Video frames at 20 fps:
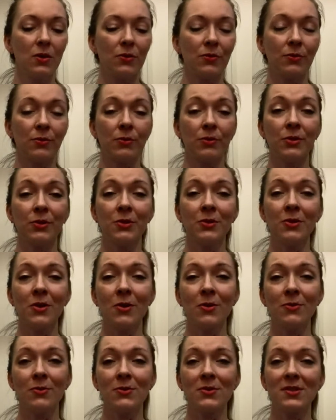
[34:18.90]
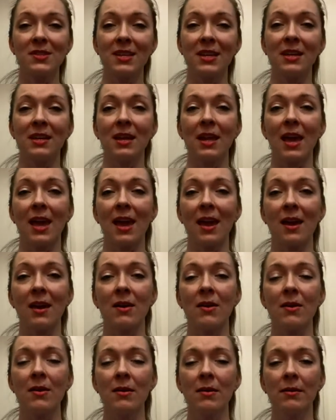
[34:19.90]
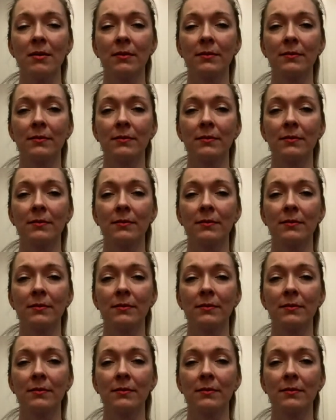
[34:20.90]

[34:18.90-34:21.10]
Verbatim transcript: Through your nose, inhale.